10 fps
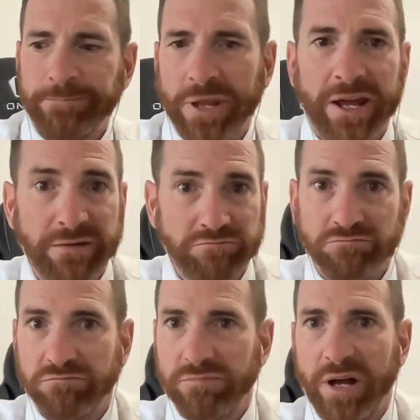And
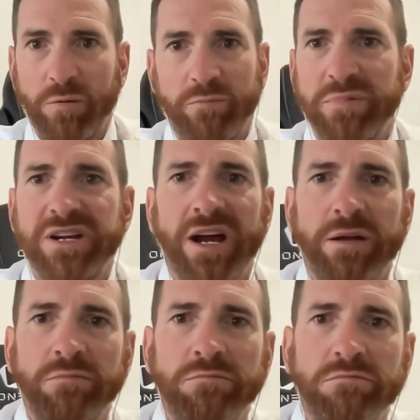they
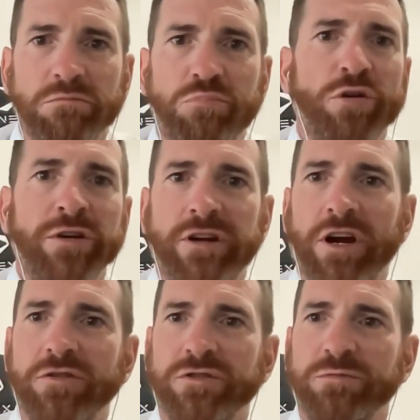became brilliant
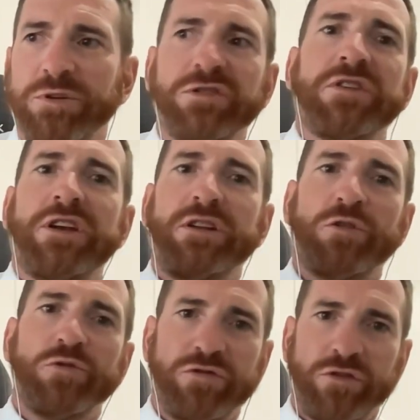coaches because they didn't
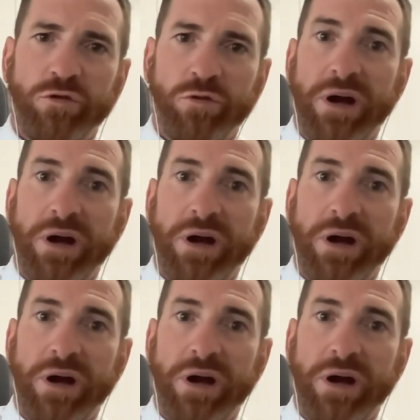lose the group,